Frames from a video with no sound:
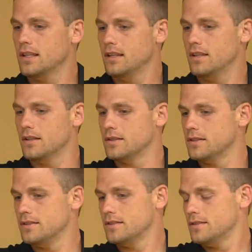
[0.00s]
you know,
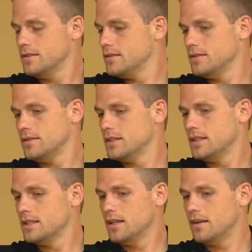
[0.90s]

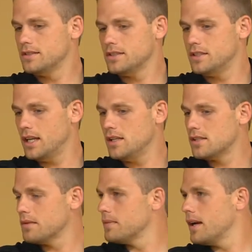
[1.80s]
obviously change
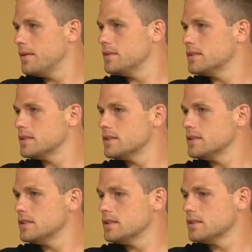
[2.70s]
sometime is
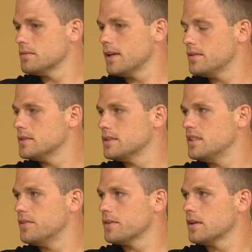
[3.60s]
sometimes is
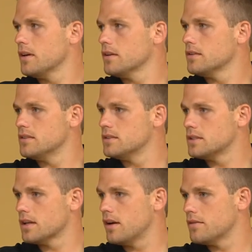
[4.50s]
difficult and it's
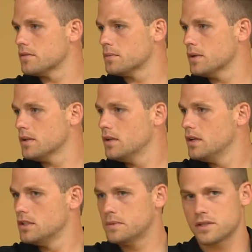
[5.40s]
uncomfortable,
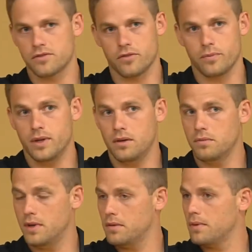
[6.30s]
especially for me, it would
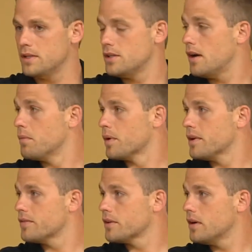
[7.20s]
make my job more
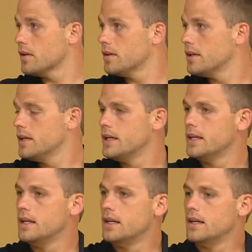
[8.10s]
difficult.
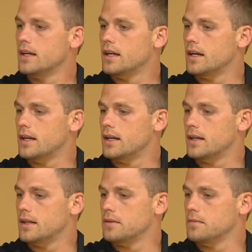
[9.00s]

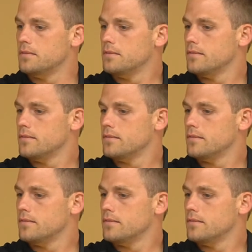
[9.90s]
Um,